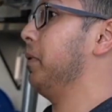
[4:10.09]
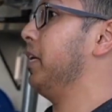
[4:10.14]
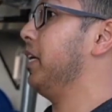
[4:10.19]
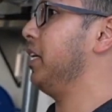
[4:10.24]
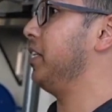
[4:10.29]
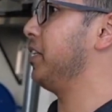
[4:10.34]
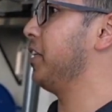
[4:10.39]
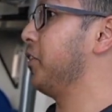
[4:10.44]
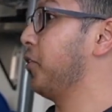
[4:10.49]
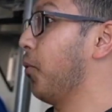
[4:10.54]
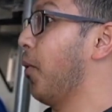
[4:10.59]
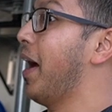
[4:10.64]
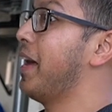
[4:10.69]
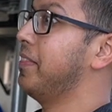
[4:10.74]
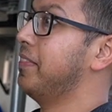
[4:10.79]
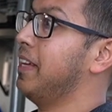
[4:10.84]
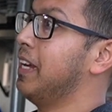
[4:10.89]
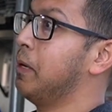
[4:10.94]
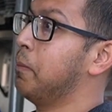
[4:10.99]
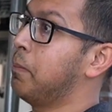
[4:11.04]
He did the
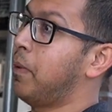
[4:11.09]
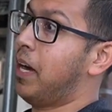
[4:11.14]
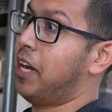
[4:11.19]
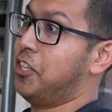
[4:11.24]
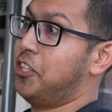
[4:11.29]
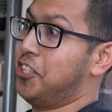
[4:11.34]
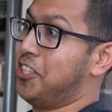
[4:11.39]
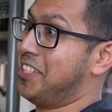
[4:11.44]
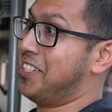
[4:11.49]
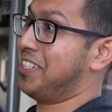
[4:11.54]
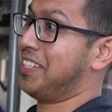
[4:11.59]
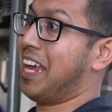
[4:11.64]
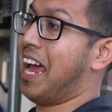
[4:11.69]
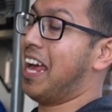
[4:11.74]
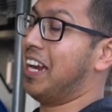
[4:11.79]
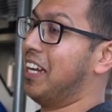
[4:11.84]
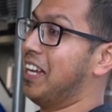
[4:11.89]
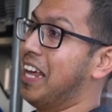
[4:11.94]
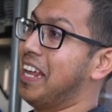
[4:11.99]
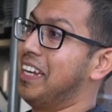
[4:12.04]
right thing by just
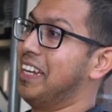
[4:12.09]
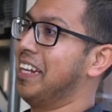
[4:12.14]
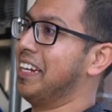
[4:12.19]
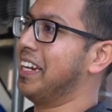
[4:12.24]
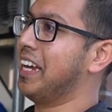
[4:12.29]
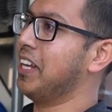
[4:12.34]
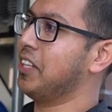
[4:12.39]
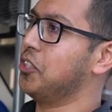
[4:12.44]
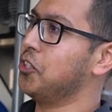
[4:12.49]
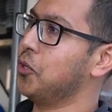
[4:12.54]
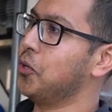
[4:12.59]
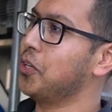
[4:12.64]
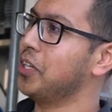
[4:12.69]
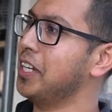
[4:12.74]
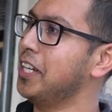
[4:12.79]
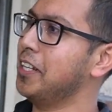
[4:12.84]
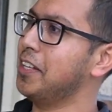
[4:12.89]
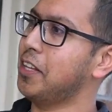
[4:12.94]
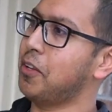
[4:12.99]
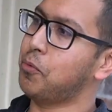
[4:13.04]
kind of letting it get
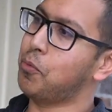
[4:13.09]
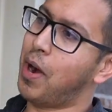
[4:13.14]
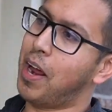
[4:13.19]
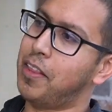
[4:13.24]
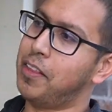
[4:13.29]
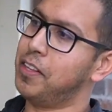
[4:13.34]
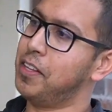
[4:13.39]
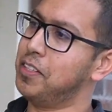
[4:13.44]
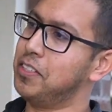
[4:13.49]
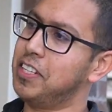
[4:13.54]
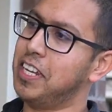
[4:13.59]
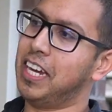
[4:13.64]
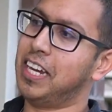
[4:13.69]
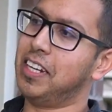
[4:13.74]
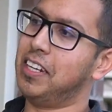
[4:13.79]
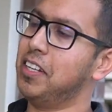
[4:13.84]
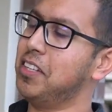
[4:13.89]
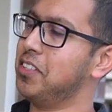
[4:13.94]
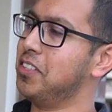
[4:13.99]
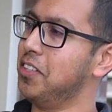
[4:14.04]
dirty rather than
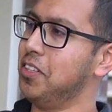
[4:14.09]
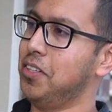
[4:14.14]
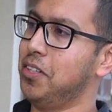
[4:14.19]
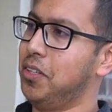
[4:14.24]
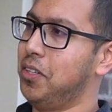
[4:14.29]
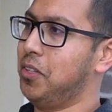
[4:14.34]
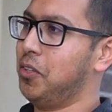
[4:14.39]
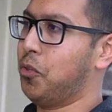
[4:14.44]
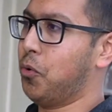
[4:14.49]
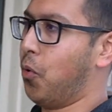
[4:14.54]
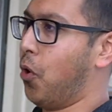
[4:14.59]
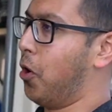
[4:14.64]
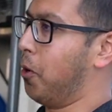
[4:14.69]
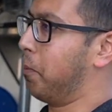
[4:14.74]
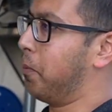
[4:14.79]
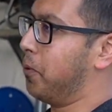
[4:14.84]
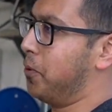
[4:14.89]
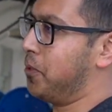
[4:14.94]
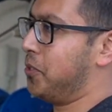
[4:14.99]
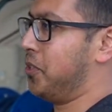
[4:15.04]
taking it to the wrong
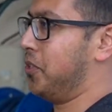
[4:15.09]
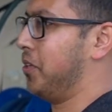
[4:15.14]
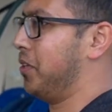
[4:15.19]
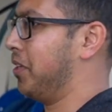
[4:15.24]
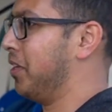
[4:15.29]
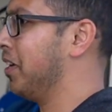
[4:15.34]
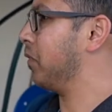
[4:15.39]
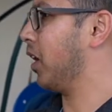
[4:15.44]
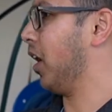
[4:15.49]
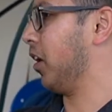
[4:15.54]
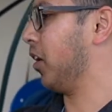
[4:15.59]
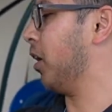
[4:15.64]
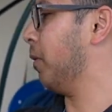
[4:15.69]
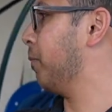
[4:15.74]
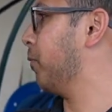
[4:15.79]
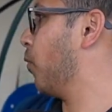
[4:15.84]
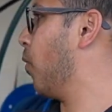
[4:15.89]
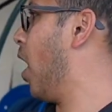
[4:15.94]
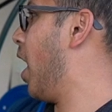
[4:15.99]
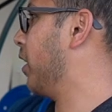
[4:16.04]
person. Got a
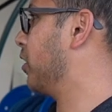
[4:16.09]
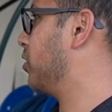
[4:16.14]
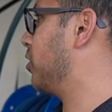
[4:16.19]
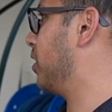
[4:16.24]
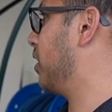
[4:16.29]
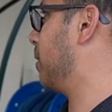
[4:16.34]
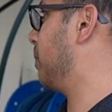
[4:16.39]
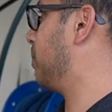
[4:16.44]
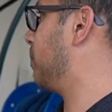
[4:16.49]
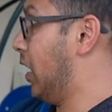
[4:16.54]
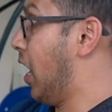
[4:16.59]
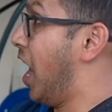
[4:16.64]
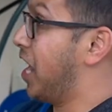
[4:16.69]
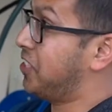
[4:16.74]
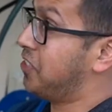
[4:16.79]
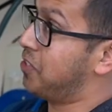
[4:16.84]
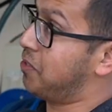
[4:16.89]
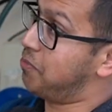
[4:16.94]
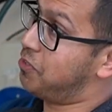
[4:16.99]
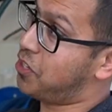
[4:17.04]
couple rock chips,
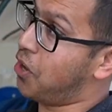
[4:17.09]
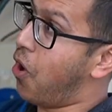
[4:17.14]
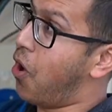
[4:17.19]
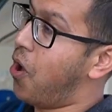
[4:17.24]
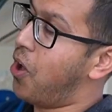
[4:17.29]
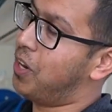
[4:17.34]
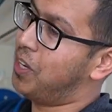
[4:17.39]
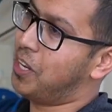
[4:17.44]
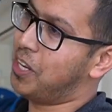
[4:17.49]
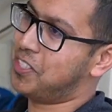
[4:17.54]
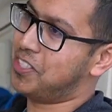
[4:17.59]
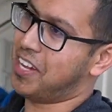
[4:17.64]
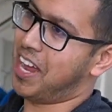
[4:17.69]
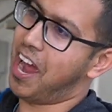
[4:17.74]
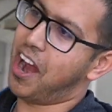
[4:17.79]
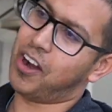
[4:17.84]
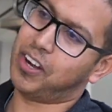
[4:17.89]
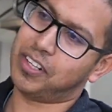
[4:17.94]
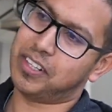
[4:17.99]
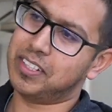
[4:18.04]
lots of tar, lots of
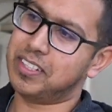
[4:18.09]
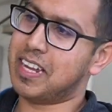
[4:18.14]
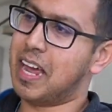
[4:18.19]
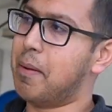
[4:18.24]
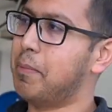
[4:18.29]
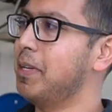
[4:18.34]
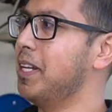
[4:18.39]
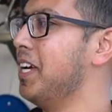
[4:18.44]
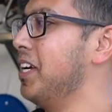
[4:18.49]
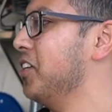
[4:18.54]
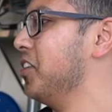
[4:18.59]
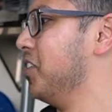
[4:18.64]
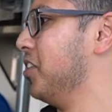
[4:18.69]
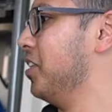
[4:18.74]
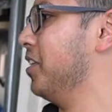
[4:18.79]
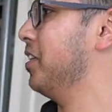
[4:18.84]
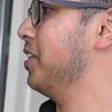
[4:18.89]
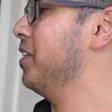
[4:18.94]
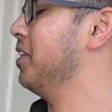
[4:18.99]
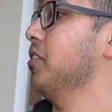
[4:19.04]
iron
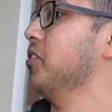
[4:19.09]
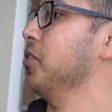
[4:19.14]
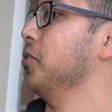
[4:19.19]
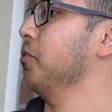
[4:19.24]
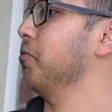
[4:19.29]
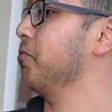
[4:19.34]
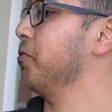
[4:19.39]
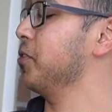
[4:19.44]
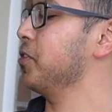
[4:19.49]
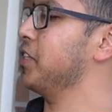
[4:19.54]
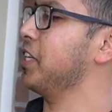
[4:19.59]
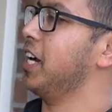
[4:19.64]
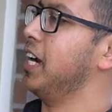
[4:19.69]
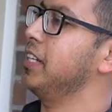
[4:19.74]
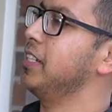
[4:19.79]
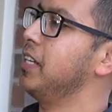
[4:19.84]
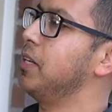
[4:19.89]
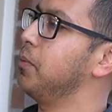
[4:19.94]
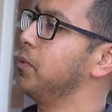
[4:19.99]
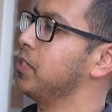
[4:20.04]
contamination. So the first thing I
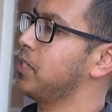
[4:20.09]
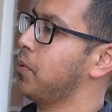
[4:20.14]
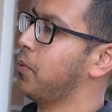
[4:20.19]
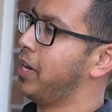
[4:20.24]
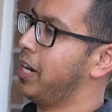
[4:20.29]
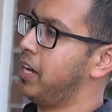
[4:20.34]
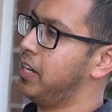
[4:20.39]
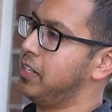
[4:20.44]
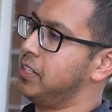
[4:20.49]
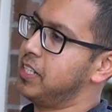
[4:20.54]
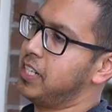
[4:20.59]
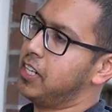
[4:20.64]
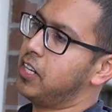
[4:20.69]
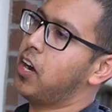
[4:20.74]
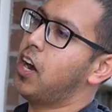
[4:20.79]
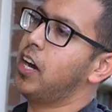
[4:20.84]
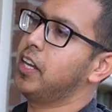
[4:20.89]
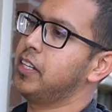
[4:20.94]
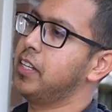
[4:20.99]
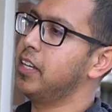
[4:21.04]
did was I went ahead and
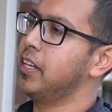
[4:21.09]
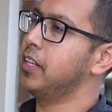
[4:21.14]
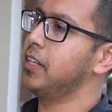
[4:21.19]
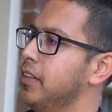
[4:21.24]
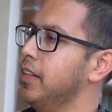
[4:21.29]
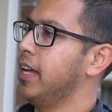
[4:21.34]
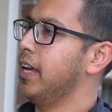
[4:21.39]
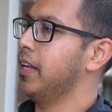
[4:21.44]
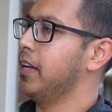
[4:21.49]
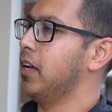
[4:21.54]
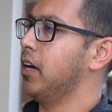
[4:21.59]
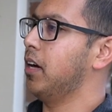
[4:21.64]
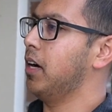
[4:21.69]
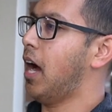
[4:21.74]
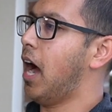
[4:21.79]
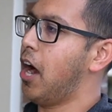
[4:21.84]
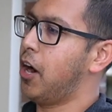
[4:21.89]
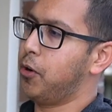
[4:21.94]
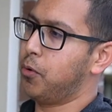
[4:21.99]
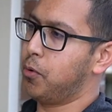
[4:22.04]
deconned it, then
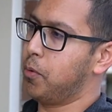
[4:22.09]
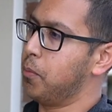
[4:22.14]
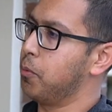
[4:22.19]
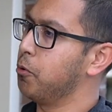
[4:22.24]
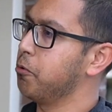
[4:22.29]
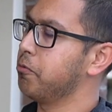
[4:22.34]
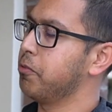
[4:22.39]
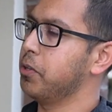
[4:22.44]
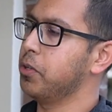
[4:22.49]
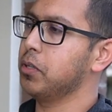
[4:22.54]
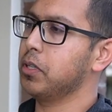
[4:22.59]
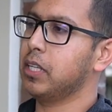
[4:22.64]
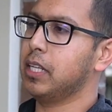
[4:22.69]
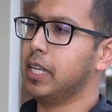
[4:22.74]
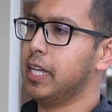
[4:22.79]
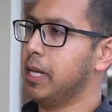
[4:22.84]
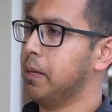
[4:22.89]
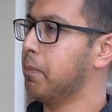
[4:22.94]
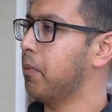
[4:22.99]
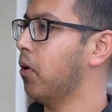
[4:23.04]
iron removal,
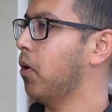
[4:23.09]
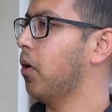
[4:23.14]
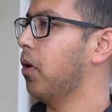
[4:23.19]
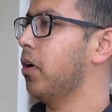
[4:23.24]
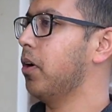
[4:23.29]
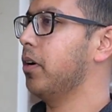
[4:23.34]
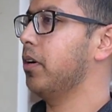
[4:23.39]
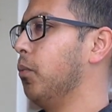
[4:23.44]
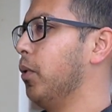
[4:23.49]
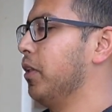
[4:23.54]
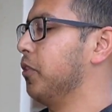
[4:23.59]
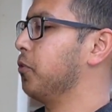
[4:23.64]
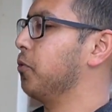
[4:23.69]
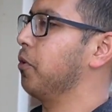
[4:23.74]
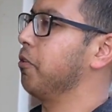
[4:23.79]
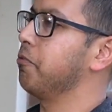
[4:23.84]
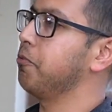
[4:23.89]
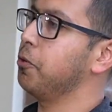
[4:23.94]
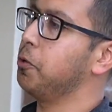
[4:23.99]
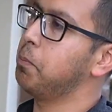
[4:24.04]
clay bar, went through
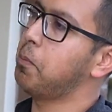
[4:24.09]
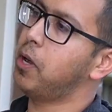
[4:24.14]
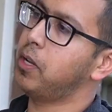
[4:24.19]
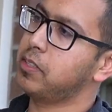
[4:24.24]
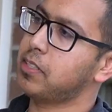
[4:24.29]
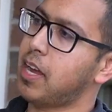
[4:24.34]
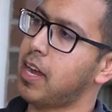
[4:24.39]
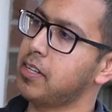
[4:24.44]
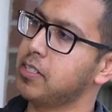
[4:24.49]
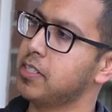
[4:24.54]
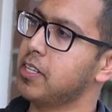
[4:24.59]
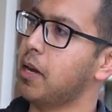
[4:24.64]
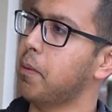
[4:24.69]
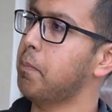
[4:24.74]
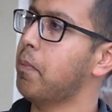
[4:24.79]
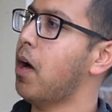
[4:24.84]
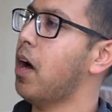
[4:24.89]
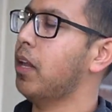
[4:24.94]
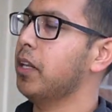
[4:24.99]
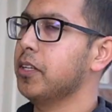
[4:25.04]
a full multi-step
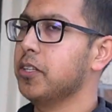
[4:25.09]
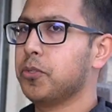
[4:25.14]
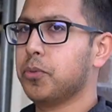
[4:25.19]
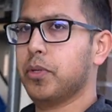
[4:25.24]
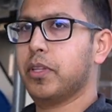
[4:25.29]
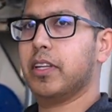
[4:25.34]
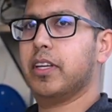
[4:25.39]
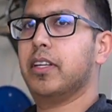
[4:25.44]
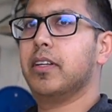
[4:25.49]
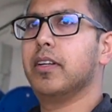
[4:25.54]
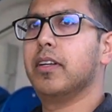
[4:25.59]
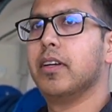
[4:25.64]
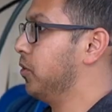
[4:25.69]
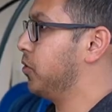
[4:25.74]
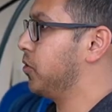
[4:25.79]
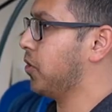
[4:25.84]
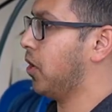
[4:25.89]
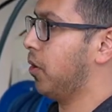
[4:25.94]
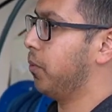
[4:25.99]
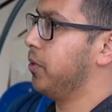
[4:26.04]
polish with it. You
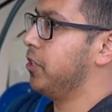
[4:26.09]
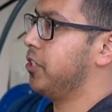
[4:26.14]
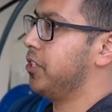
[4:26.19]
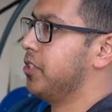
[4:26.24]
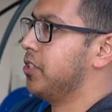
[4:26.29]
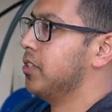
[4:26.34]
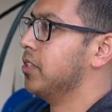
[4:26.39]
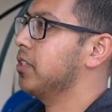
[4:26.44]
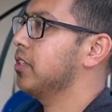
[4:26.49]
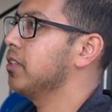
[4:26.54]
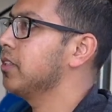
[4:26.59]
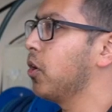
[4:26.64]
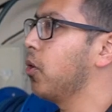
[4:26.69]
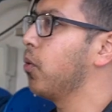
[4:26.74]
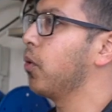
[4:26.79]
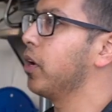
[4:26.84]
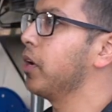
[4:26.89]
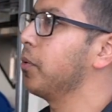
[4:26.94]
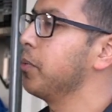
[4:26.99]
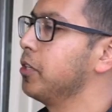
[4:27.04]
saw we just
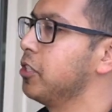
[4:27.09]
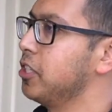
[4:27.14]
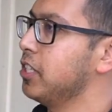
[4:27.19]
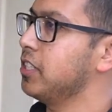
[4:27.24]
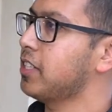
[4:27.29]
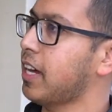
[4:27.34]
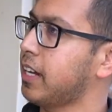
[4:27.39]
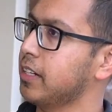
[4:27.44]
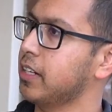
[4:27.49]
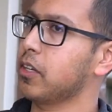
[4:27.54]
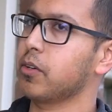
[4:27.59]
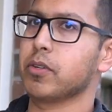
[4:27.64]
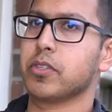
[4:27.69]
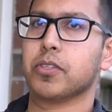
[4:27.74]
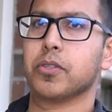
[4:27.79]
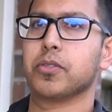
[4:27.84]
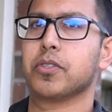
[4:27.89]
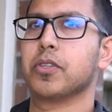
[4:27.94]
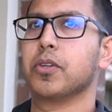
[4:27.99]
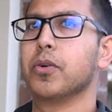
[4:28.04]
coated it with G-Technic
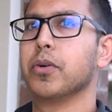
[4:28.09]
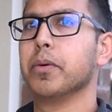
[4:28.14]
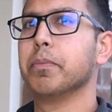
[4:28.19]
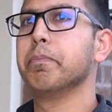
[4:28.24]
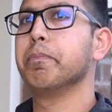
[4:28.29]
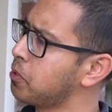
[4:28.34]
Crystal Serum.